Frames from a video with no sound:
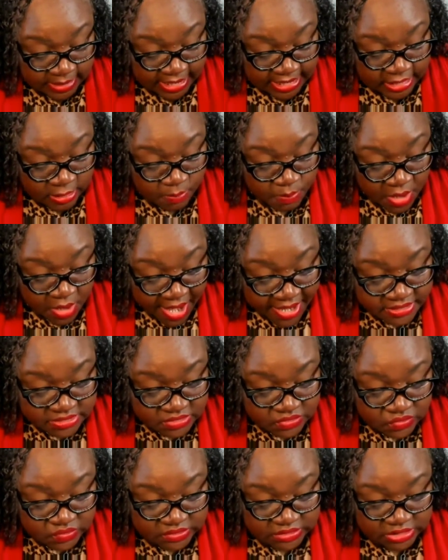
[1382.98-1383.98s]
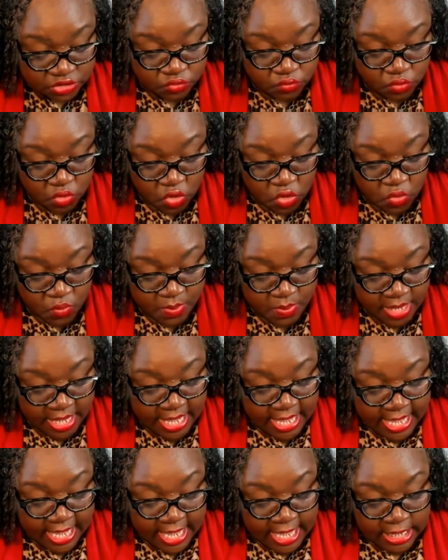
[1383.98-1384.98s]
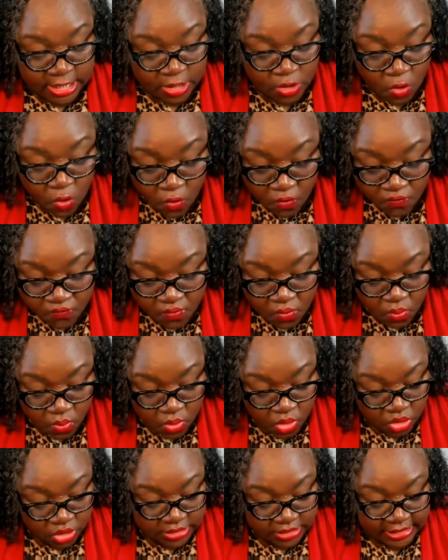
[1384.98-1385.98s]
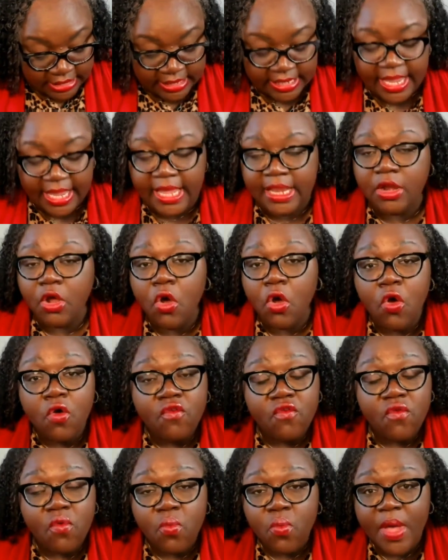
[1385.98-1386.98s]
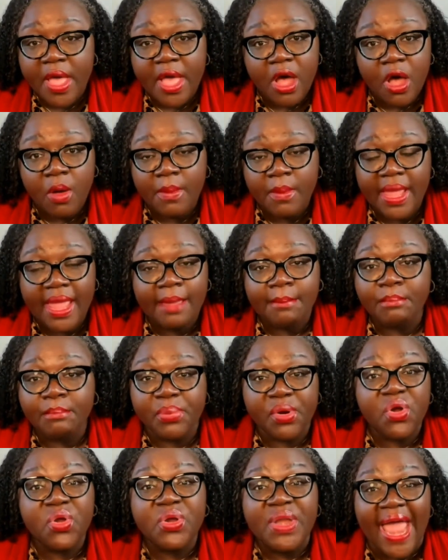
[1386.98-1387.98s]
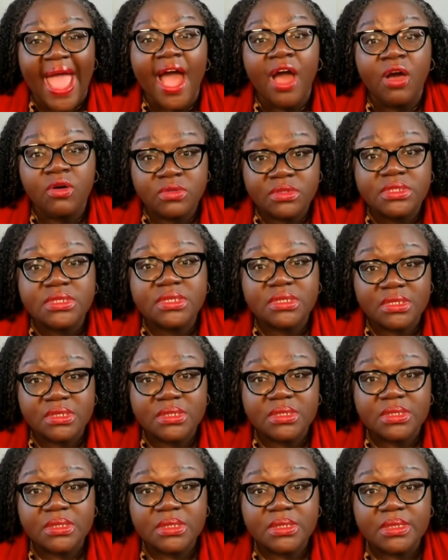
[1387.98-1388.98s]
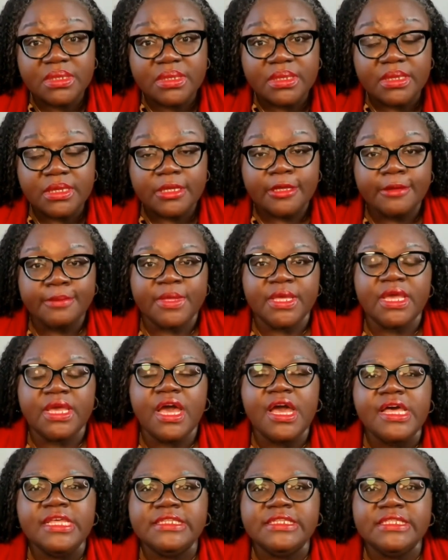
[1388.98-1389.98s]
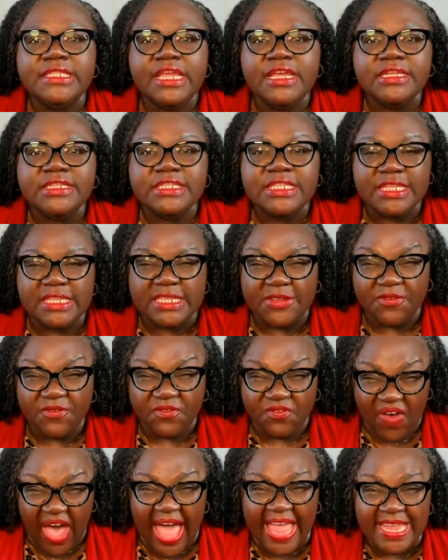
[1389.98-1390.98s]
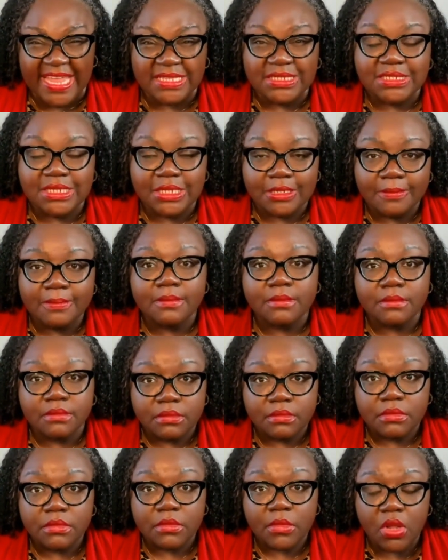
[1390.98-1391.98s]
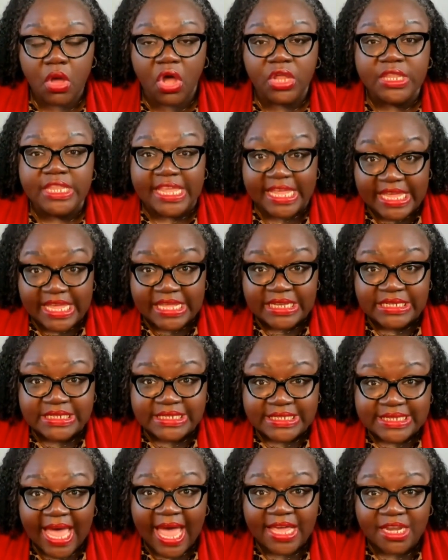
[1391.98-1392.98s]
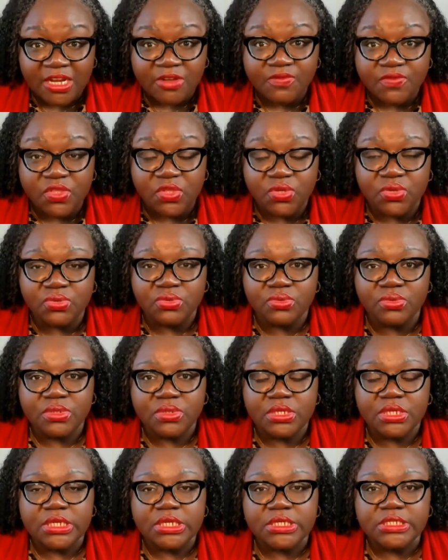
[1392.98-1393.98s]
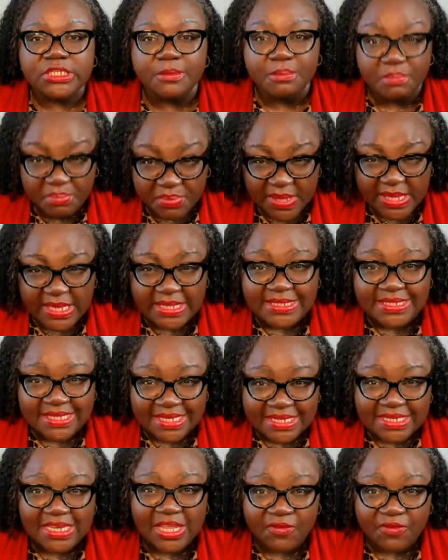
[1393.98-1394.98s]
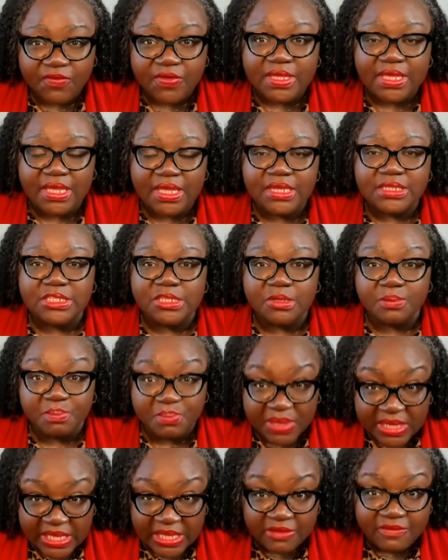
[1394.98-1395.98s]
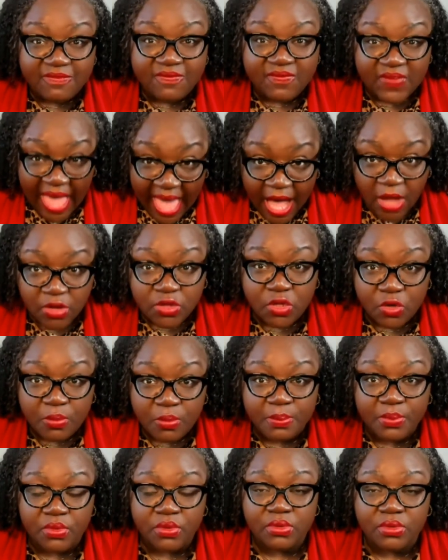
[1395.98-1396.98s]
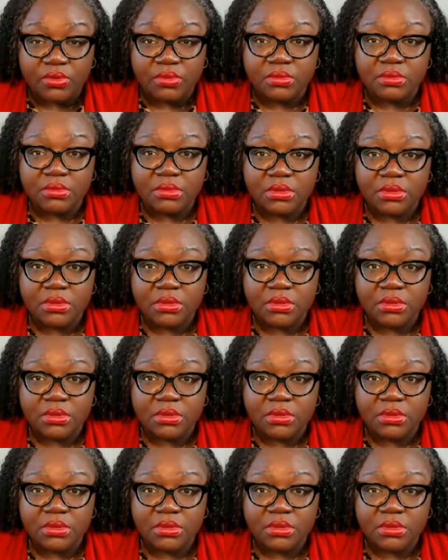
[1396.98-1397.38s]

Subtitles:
and imposter syndrome and overworking and overwhelm and burnout, because there's this fight on the inside of you to be significant, to be valuable,